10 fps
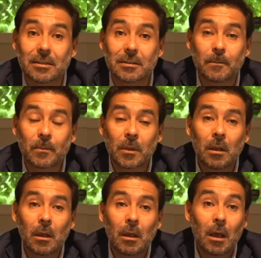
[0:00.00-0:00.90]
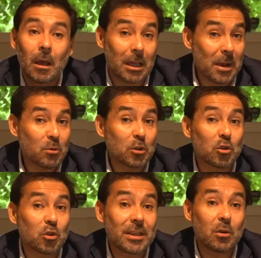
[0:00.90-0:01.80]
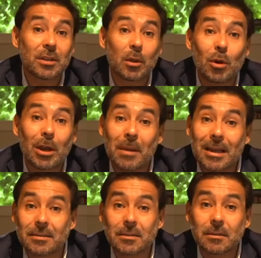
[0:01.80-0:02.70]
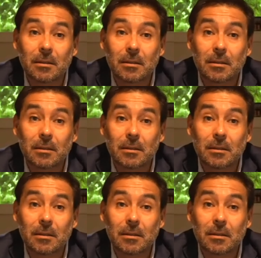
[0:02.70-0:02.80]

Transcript: bottom 10% in 2002